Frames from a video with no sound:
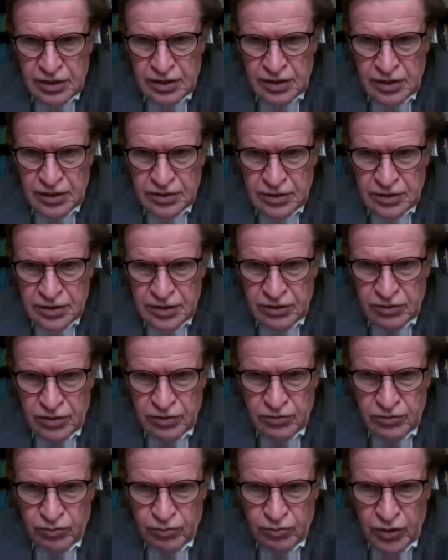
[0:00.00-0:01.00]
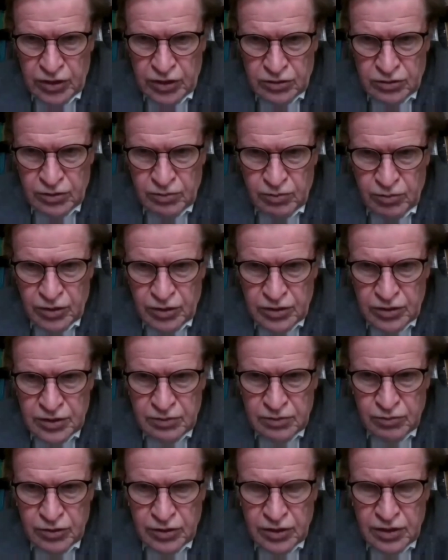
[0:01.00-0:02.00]
necessarily with monetary
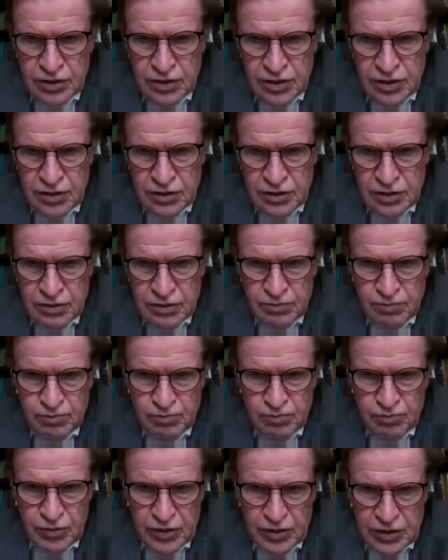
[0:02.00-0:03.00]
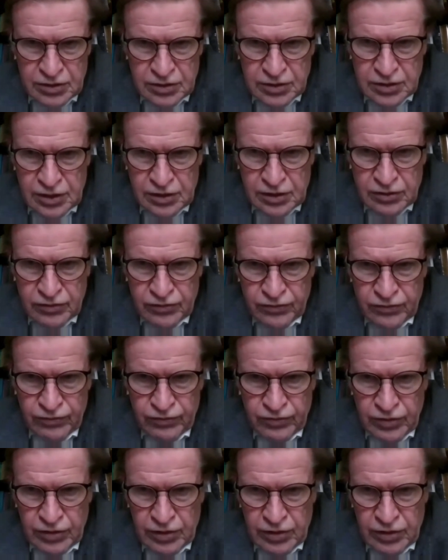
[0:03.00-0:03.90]
policy, but they need a bigger set of